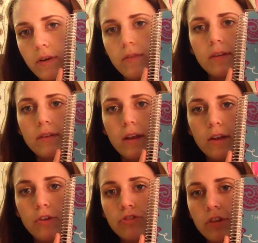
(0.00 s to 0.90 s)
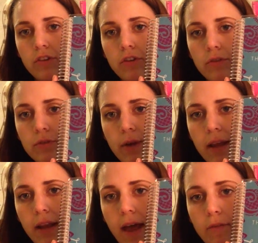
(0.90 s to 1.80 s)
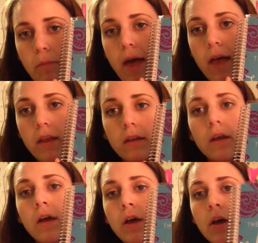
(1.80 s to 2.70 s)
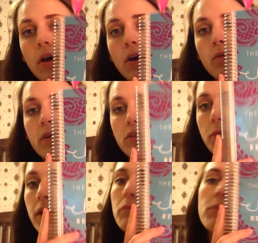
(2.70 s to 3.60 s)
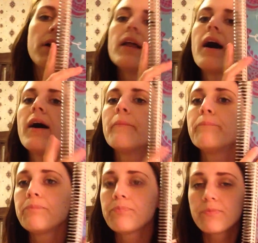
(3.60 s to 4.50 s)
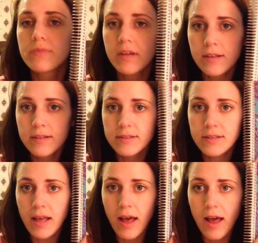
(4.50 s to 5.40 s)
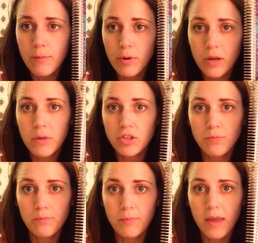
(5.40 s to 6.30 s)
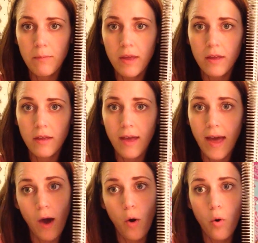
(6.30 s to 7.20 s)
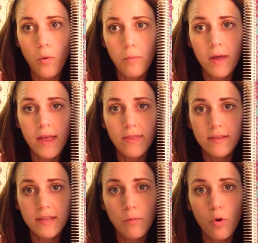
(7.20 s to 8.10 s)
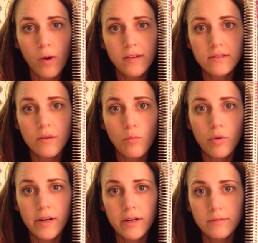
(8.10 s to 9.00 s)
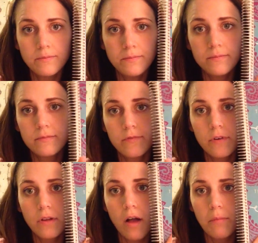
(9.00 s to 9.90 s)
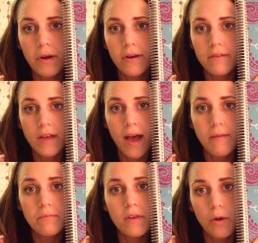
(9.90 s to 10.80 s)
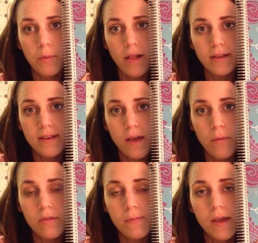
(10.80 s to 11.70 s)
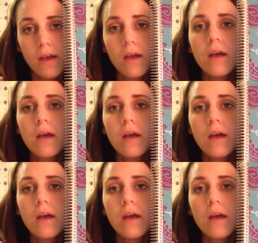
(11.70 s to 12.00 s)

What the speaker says: one of these on it, usually two, so I can have a pen with me, but this I pretty much am keeping at home unless I'm going somewhere for a long period of time. Then I'll probably take it with me,